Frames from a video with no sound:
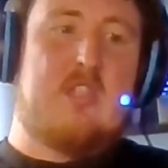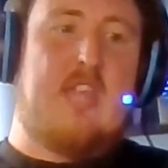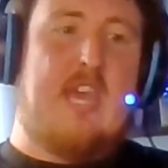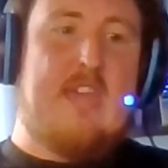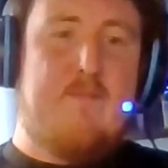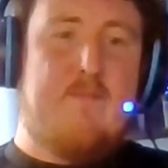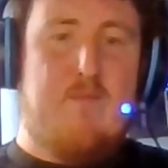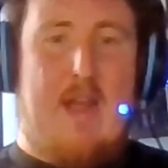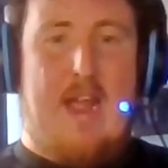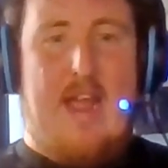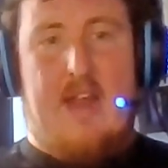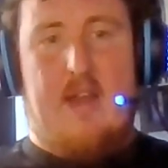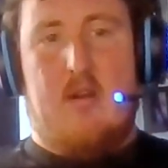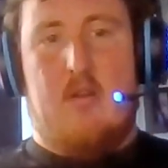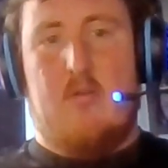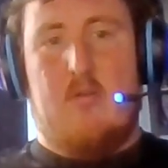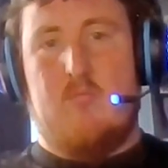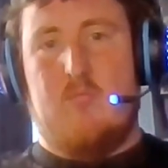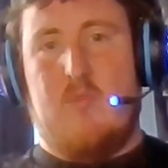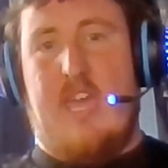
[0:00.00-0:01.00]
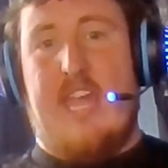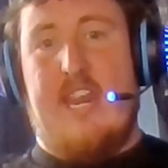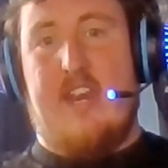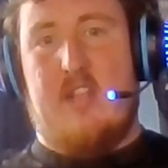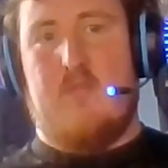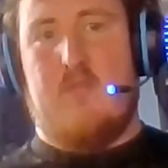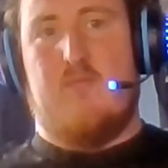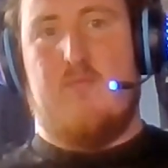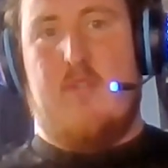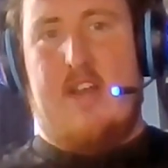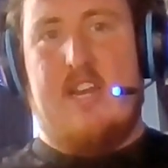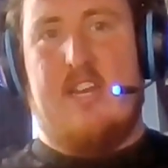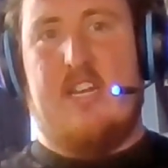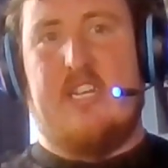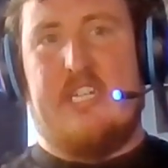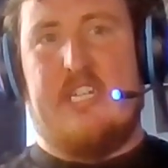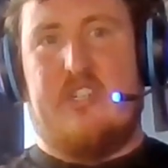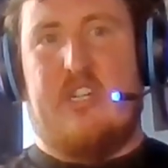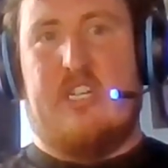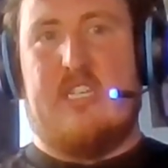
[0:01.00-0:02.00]
they ran in the Reading
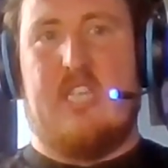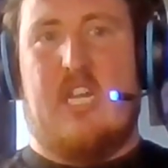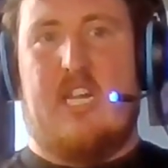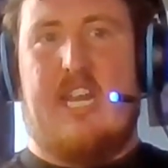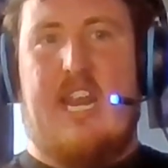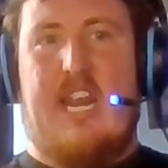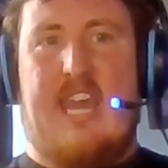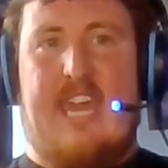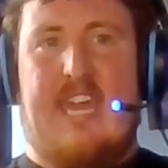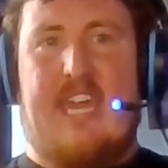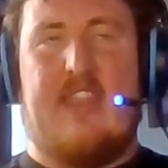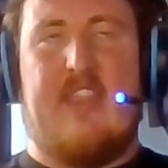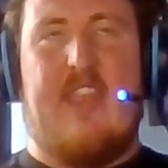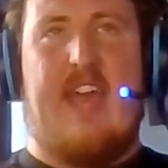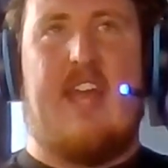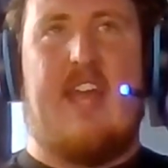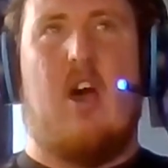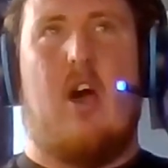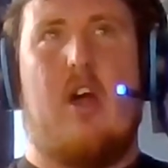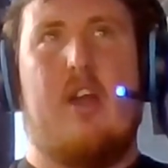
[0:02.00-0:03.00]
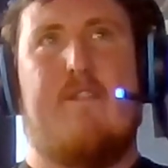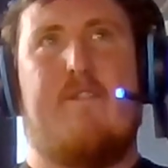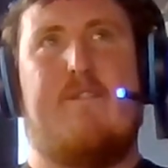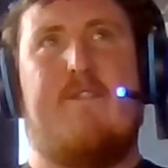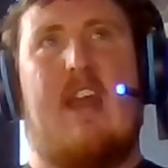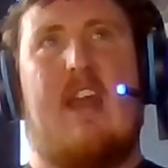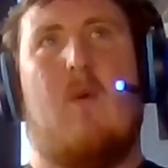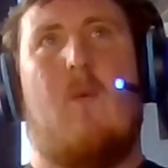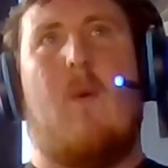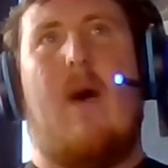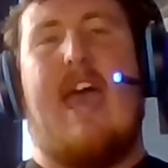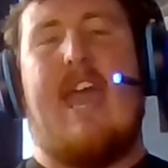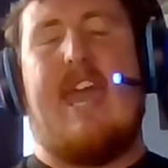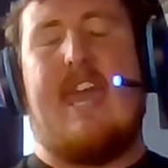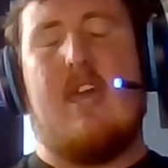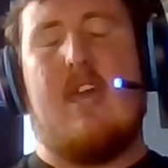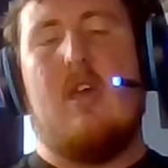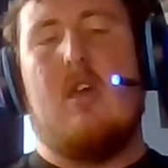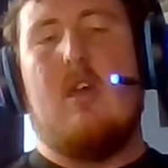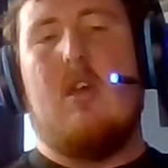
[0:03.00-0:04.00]
District Sunday League, and that kind of fell
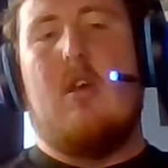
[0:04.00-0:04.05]
away,